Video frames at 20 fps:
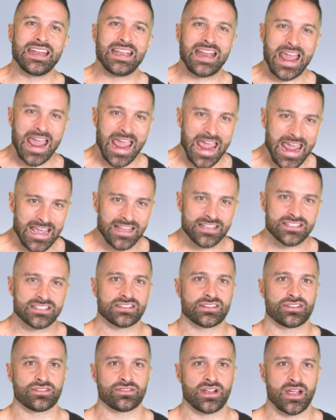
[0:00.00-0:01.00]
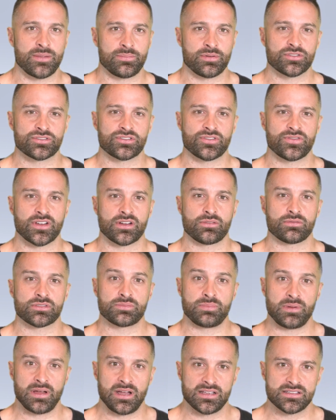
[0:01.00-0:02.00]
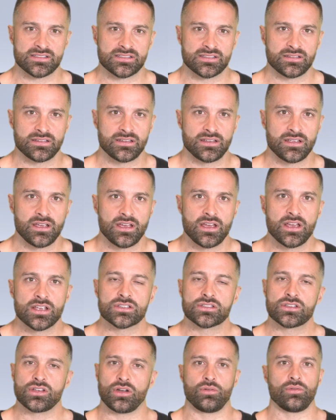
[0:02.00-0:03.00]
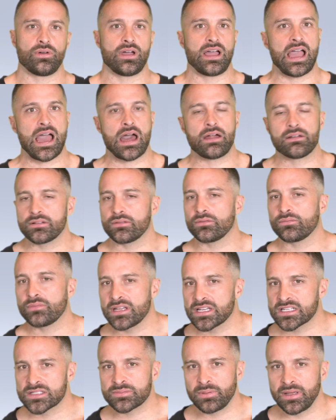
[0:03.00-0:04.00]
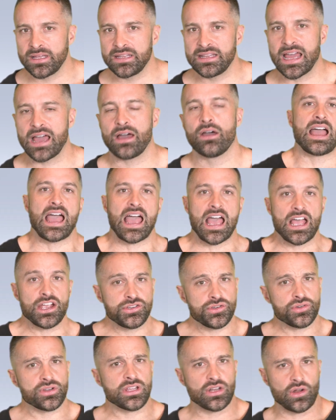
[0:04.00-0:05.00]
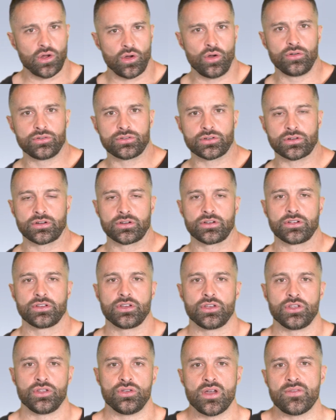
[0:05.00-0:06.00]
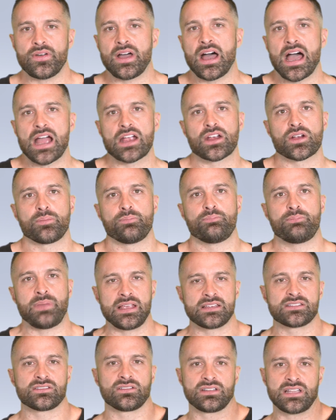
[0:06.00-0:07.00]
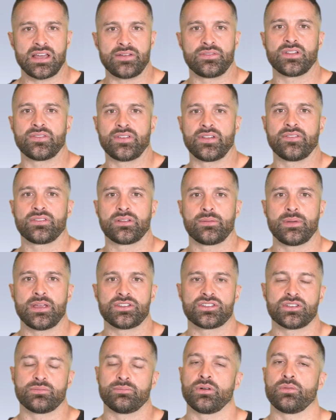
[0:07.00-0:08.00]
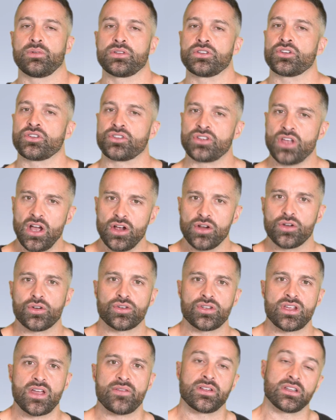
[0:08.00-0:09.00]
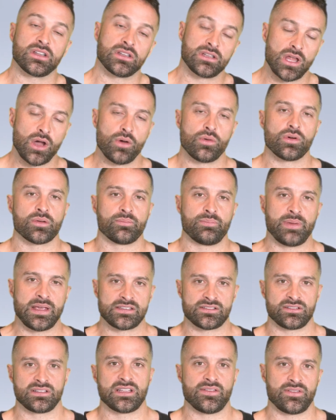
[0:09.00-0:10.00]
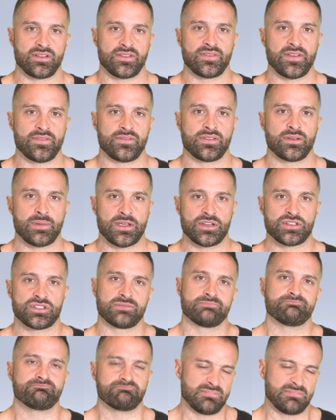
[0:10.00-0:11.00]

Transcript: enhanced their hypertrophic response. So, how do we explain that? As you get older, you have a higher basal level of inflammation, but when you're younger, you have a lower basal level of inflammation